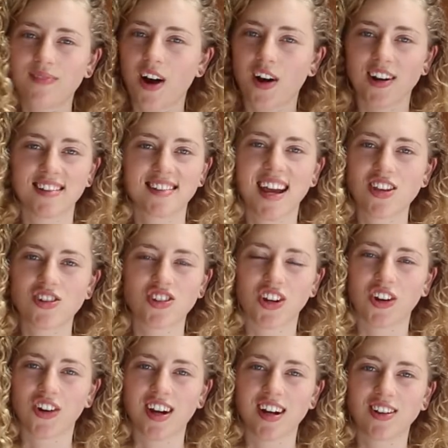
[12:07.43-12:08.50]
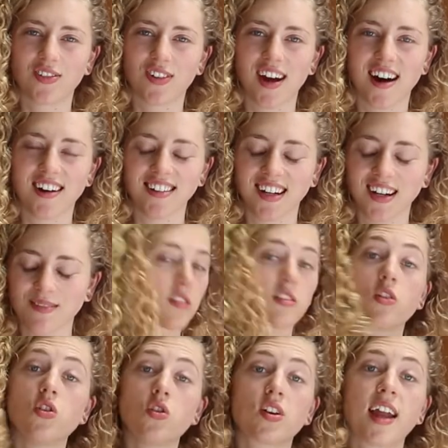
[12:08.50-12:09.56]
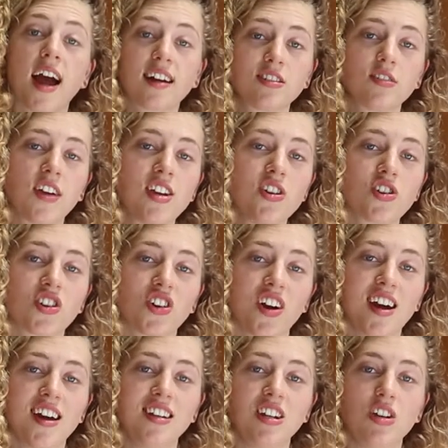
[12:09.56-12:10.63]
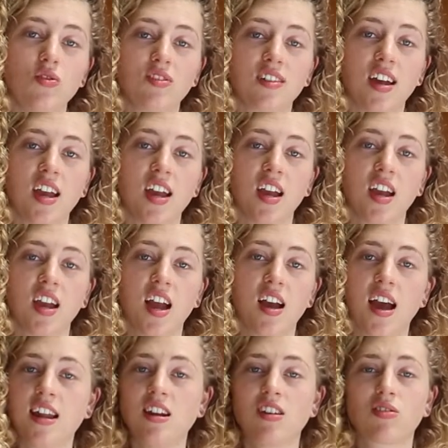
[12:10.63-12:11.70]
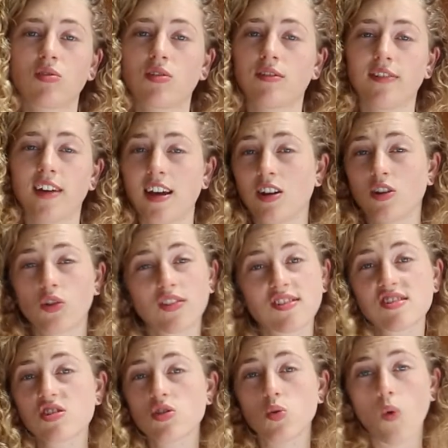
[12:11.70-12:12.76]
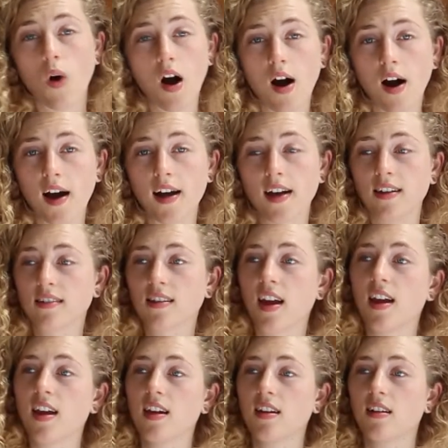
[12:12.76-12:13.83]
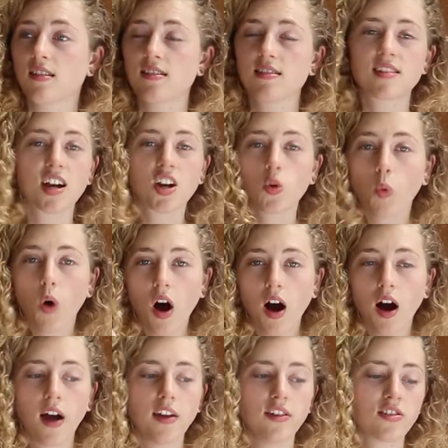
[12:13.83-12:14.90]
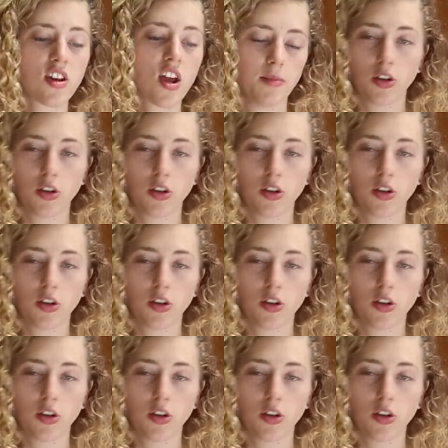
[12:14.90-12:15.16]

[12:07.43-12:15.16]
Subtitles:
Our intention creates reality. So you can activate your grid using any sort of like crystal wand, a stick wand,